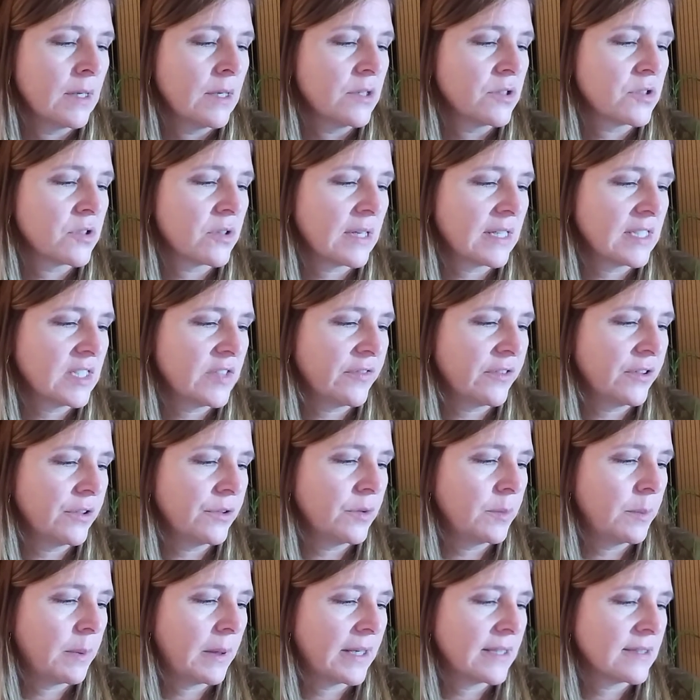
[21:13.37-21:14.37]
So that's for
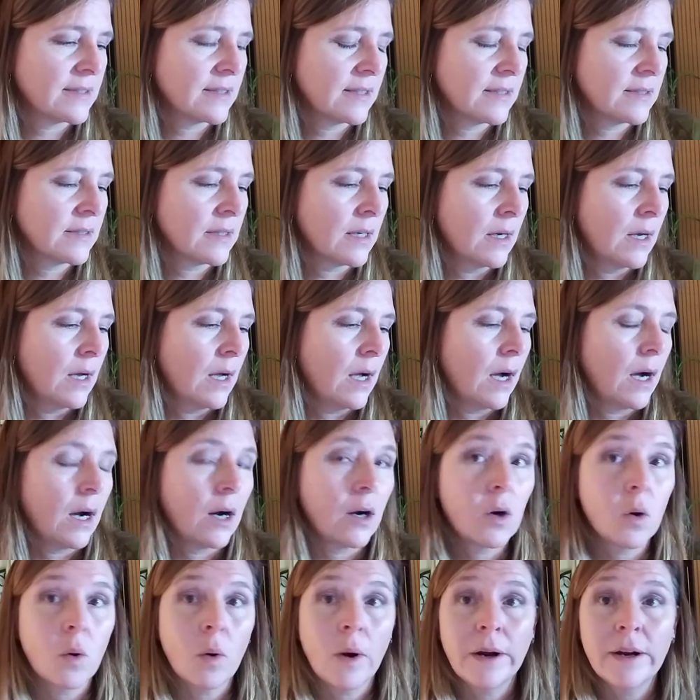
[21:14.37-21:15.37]
you, Pisces.
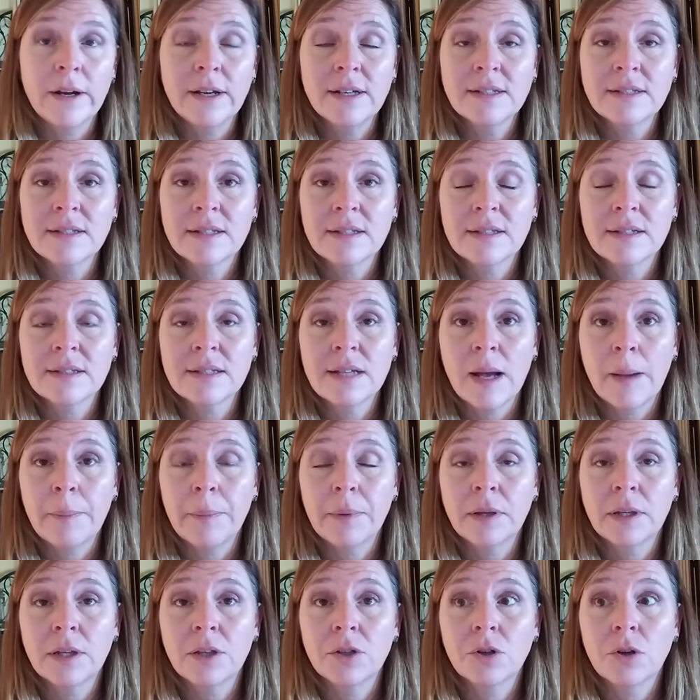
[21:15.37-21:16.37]
Aquarius, this is
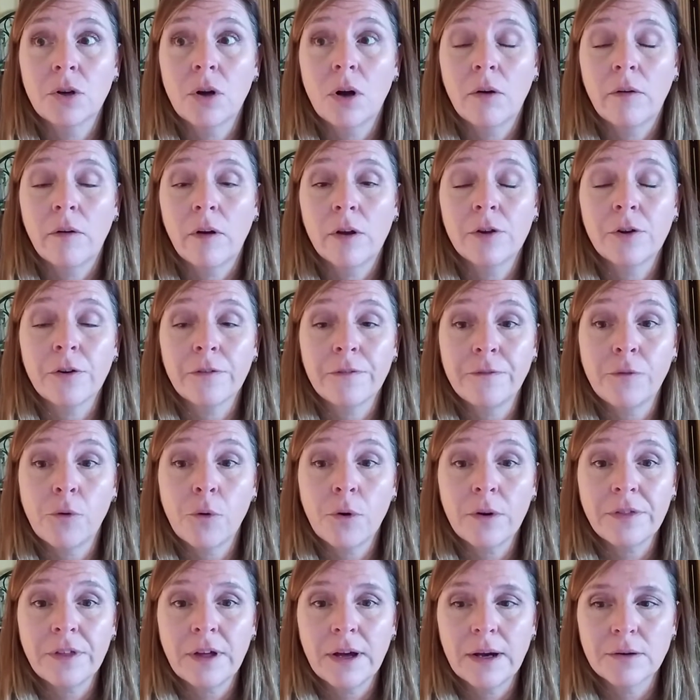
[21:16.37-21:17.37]
happening in your your
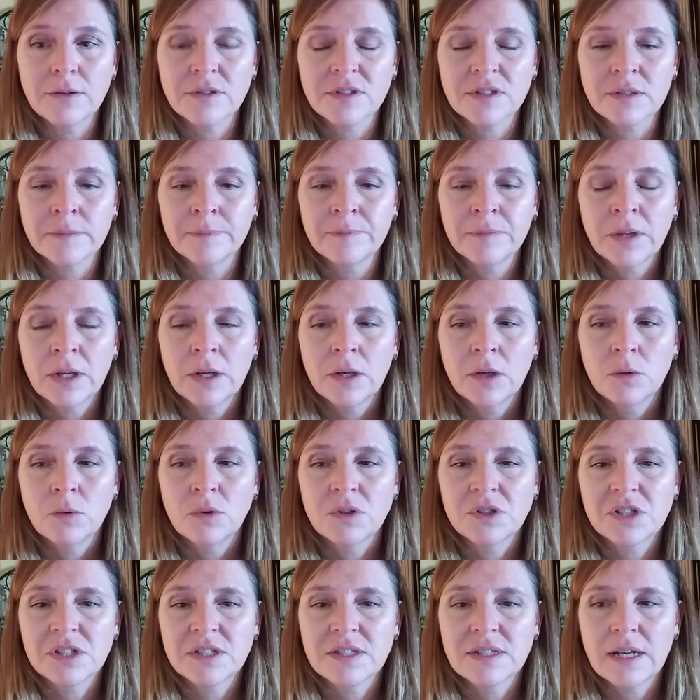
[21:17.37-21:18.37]
fourth house,
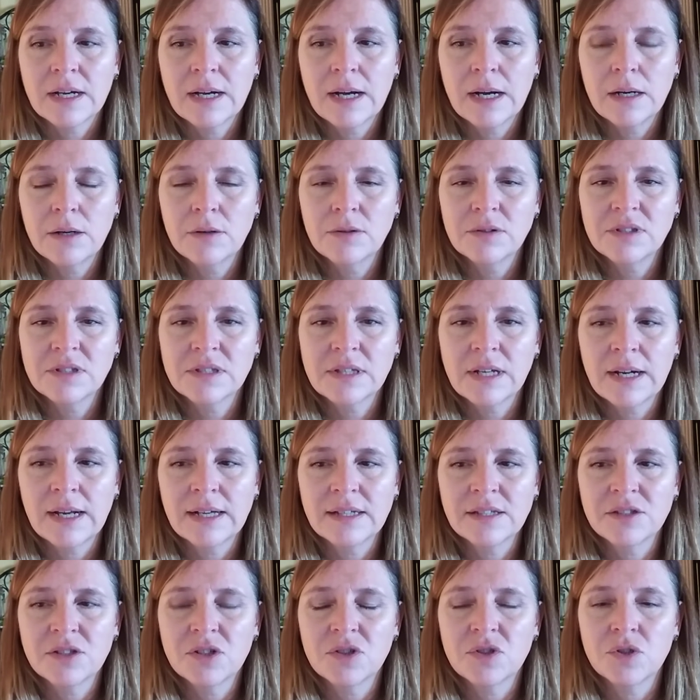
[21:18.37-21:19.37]
which is the house that
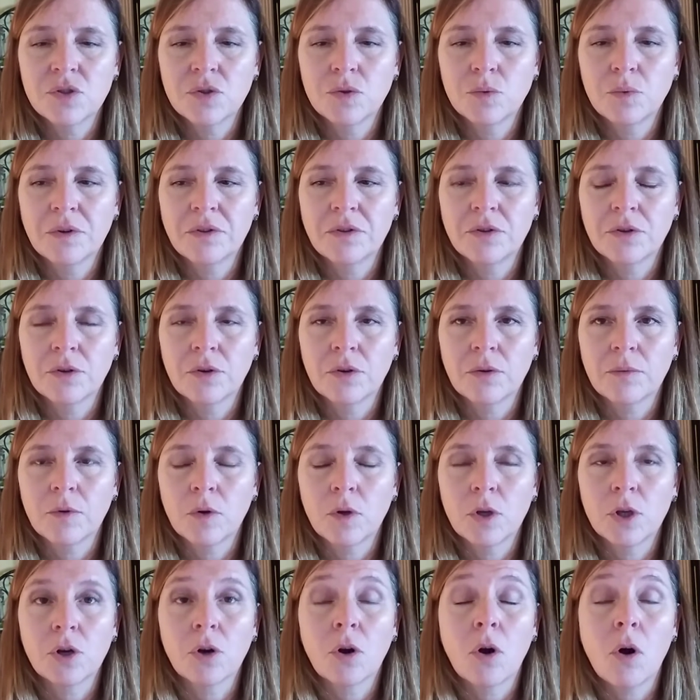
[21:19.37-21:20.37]
has to do with your
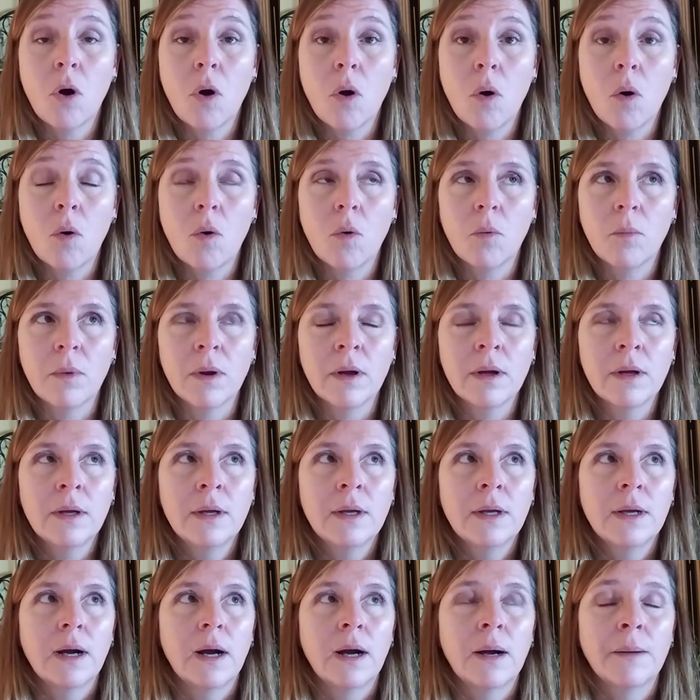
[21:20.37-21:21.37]
your home,
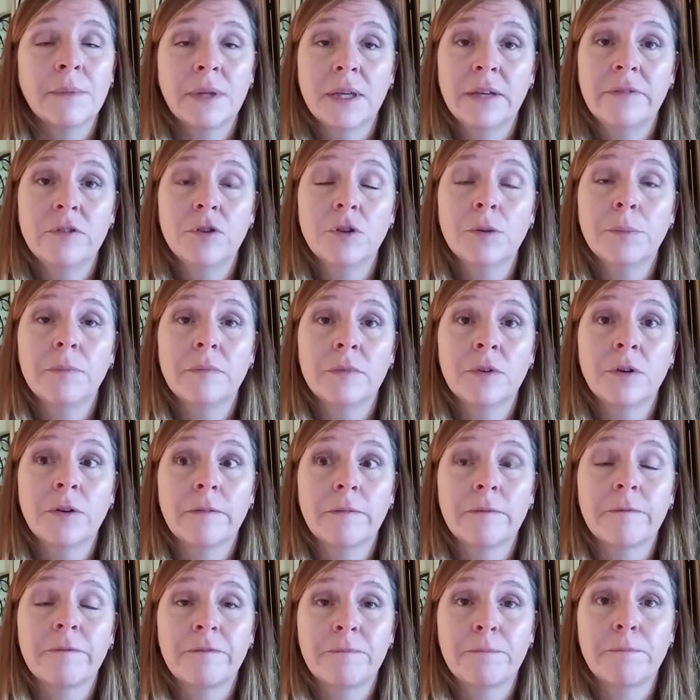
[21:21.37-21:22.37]
um, even your your
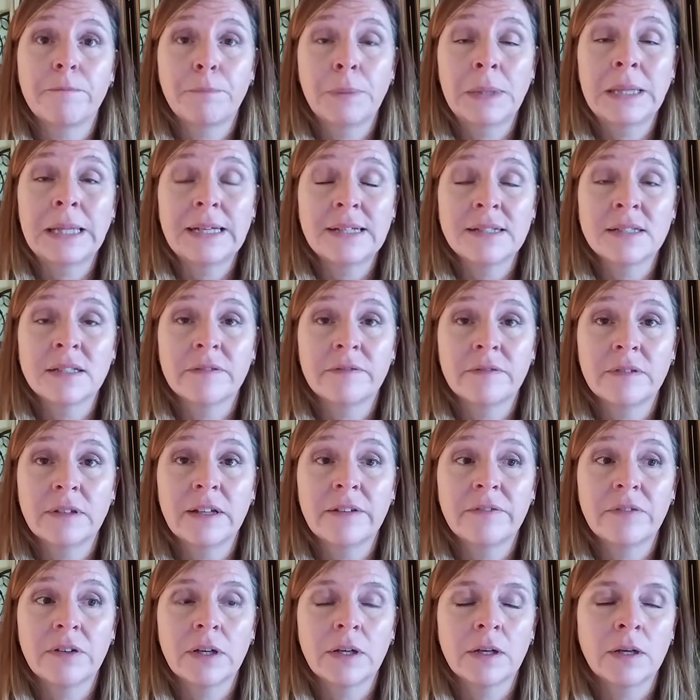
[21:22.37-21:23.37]
place of
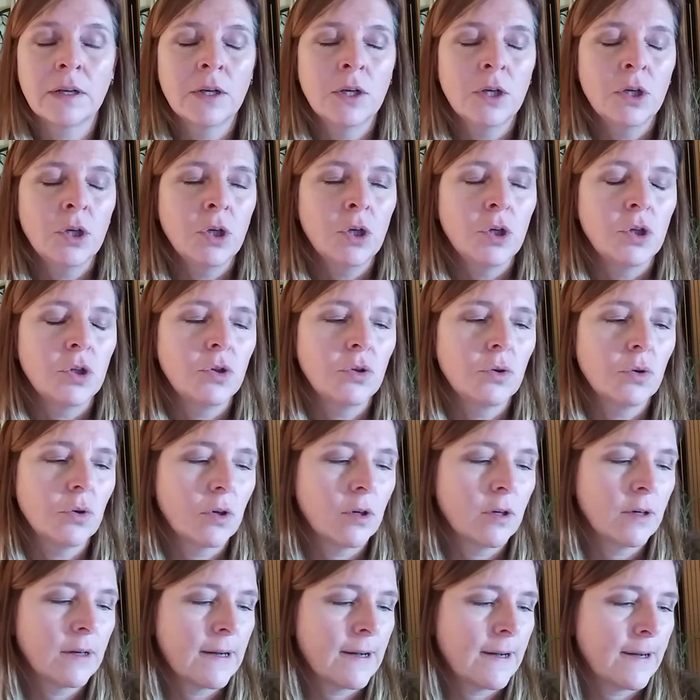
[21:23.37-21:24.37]
living,
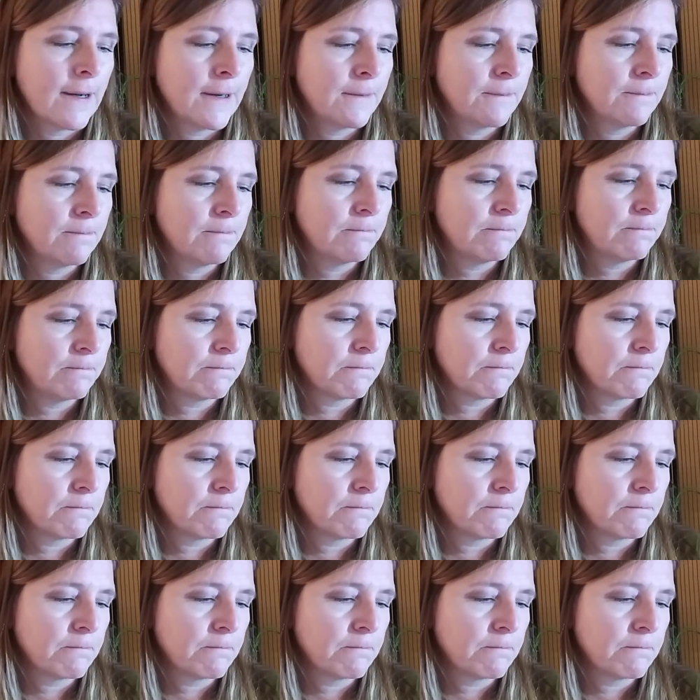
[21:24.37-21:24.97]
your um,